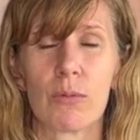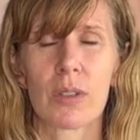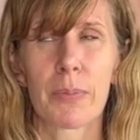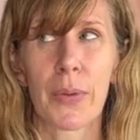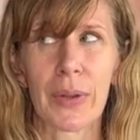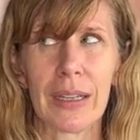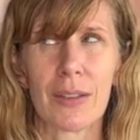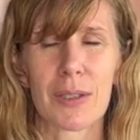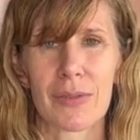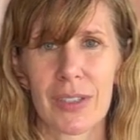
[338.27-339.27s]
We're
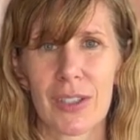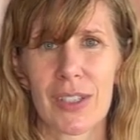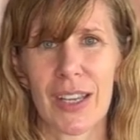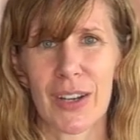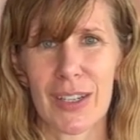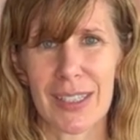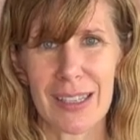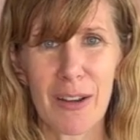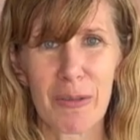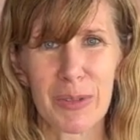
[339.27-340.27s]
pointing those fingers at
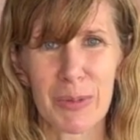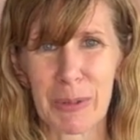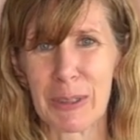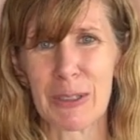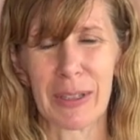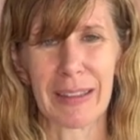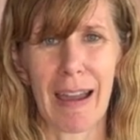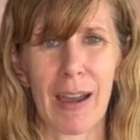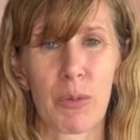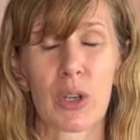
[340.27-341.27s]
ourselves when we're doing
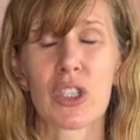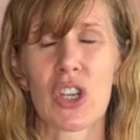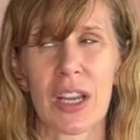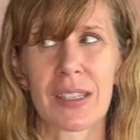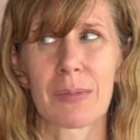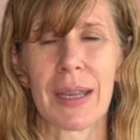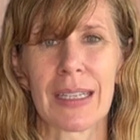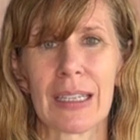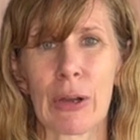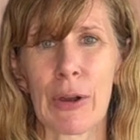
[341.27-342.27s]
that. We're just
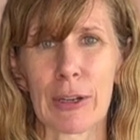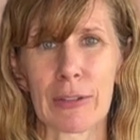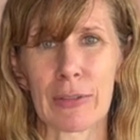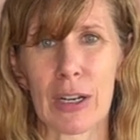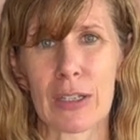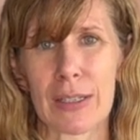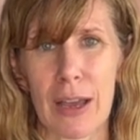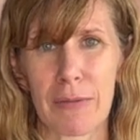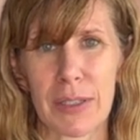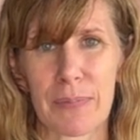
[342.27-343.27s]
making it harder for
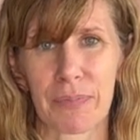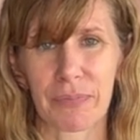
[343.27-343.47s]
ourselves.